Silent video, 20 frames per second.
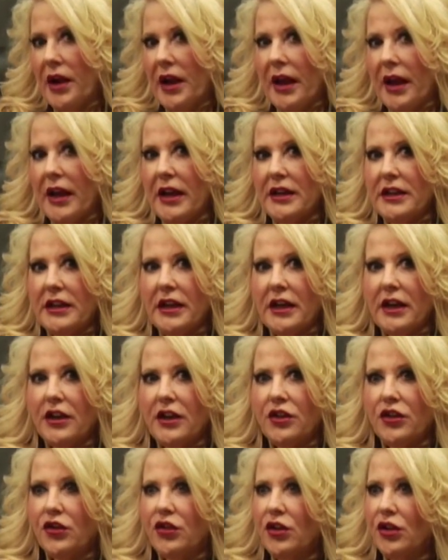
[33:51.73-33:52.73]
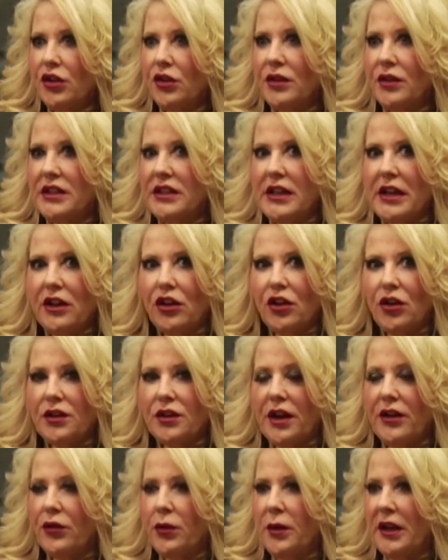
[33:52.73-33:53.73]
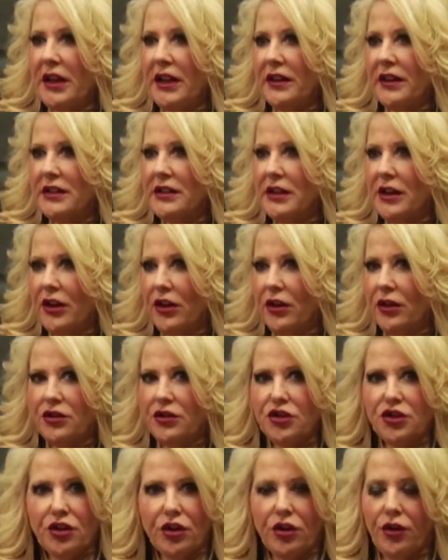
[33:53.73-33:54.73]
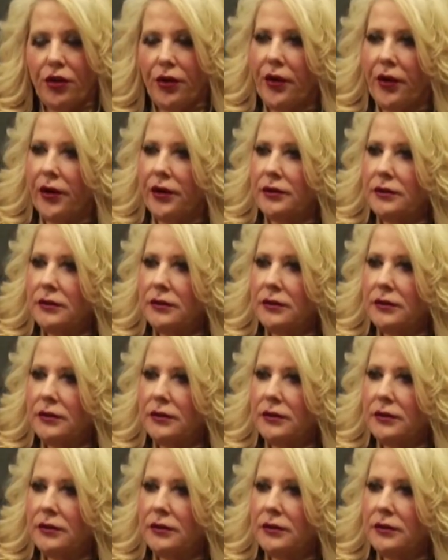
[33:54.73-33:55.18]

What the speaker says: Hey, Deanne, do you think you could say hello to everybody that's here? Sure.